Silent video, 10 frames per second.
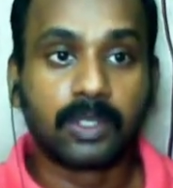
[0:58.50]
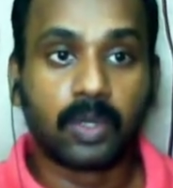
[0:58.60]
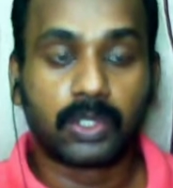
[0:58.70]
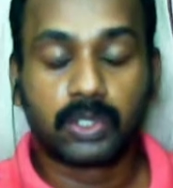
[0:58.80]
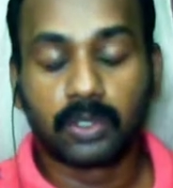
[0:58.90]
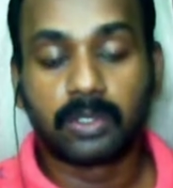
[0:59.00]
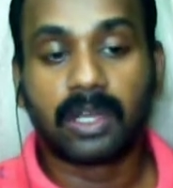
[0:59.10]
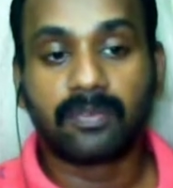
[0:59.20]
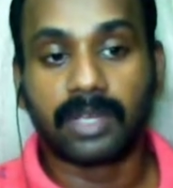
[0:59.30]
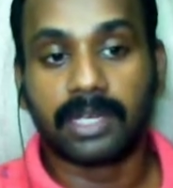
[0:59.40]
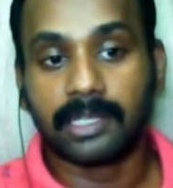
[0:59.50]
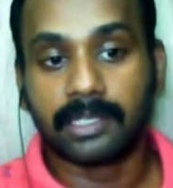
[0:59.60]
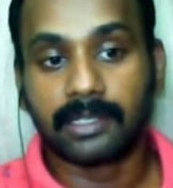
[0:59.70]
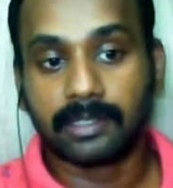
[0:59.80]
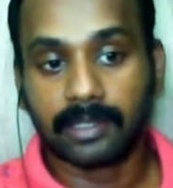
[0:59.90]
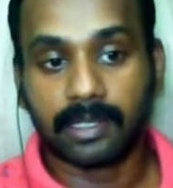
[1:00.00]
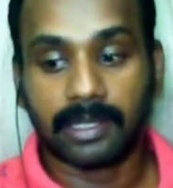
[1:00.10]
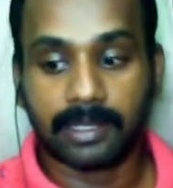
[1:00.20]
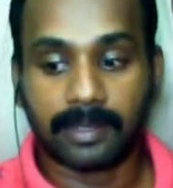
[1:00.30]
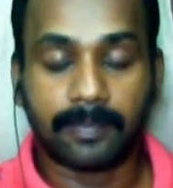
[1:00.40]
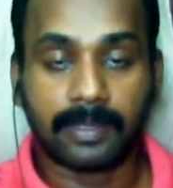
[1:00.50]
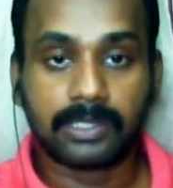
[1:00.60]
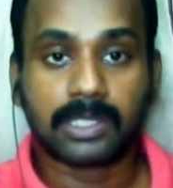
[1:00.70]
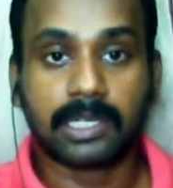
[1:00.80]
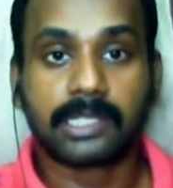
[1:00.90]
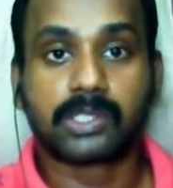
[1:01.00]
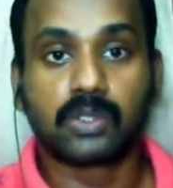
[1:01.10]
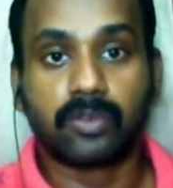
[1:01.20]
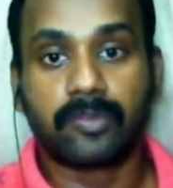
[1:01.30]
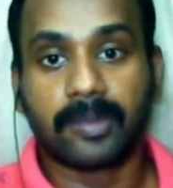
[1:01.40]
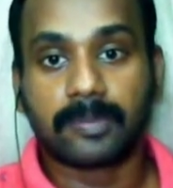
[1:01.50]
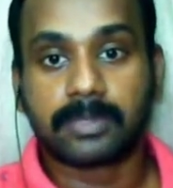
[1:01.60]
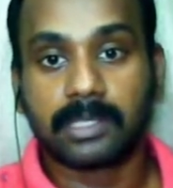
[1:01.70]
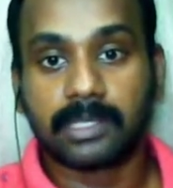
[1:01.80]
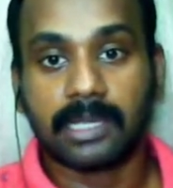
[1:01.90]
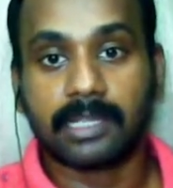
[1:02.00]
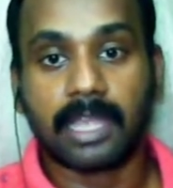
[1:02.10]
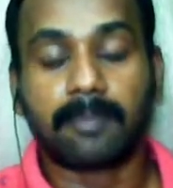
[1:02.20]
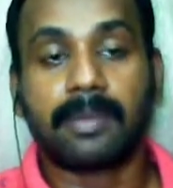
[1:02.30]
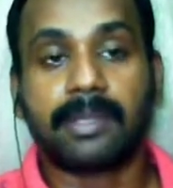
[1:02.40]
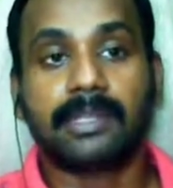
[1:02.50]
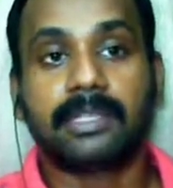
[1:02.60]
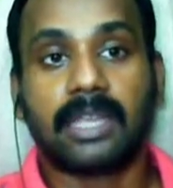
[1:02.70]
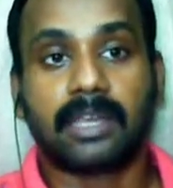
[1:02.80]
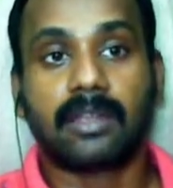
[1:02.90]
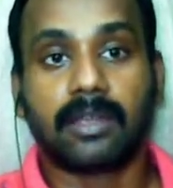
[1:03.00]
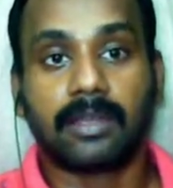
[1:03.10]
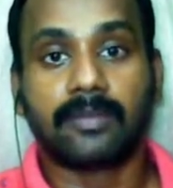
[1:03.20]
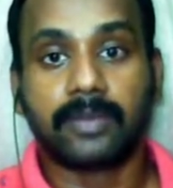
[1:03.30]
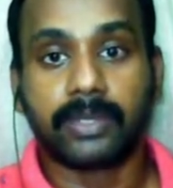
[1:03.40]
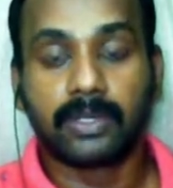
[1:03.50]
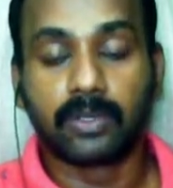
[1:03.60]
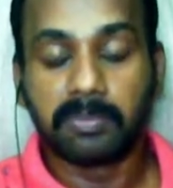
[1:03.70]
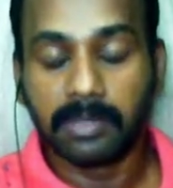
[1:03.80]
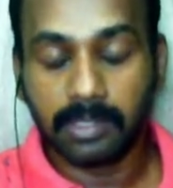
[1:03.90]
you are sure of getting much clicks to your website and thereby very good